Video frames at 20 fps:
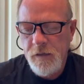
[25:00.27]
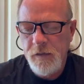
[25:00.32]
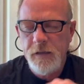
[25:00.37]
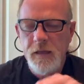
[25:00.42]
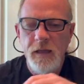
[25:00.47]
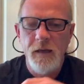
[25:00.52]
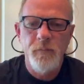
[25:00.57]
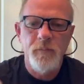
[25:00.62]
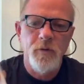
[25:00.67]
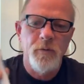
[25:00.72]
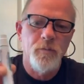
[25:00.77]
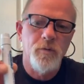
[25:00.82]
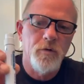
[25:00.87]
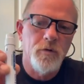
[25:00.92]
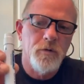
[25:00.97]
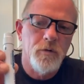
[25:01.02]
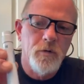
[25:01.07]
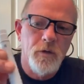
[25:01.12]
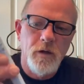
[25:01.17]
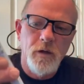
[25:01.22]
I kept a
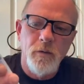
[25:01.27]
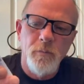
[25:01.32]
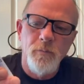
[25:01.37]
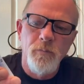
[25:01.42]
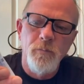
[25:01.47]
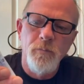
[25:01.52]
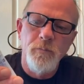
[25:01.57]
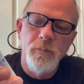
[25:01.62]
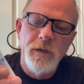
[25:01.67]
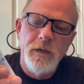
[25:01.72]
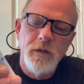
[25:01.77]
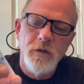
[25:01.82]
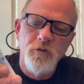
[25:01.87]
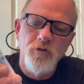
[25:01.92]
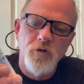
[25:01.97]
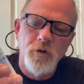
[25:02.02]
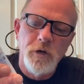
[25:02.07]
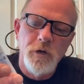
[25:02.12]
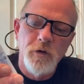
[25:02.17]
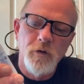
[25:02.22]

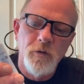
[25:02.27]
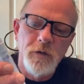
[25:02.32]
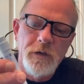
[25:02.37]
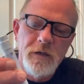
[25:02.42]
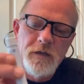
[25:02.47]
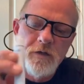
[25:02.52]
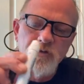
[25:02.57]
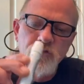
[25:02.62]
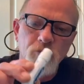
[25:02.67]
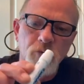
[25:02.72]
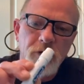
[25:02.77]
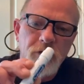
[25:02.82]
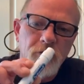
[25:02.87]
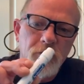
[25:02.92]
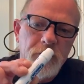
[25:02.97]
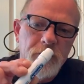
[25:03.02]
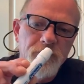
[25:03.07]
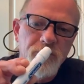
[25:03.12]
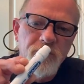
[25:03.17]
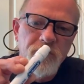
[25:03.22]
Benadryl itch
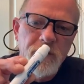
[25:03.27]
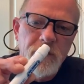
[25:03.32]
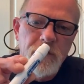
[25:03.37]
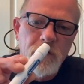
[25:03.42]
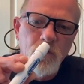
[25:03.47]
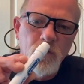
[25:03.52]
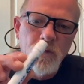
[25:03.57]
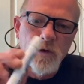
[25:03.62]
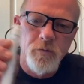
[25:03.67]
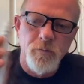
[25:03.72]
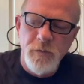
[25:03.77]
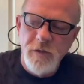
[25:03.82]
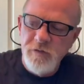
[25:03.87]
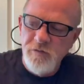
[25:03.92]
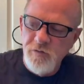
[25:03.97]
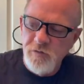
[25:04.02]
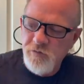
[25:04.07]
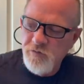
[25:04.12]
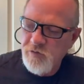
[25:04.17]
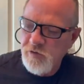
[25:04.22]
relief stick with me
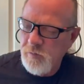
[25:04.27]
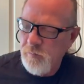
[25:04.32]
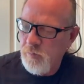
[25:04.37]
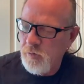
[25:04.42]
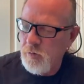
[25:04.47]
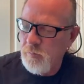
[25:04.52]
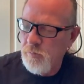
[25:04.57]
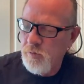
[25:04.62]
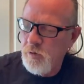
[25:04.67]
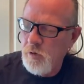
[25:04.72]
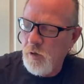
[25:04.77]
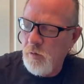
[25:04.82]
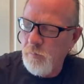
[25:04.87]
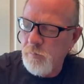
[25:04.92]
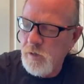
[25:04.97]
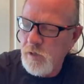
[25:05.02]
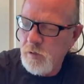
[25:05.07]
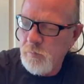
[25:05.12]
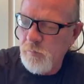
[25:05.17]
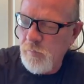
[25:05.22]
just simply to put on
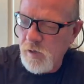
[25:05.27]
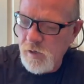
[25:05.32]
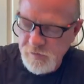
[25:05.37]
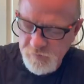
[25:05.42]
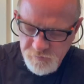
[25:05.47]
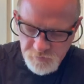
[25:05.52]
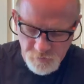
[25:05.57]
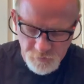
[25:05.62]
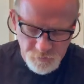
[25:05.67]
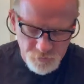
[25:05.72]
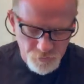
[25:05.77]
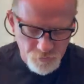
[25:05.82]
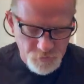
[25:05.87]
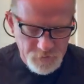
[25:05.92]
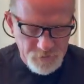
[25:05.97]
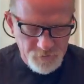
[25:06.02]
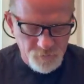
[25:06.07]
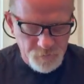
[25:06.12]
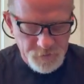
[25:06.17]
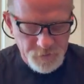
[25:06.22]
bug bites because it drives me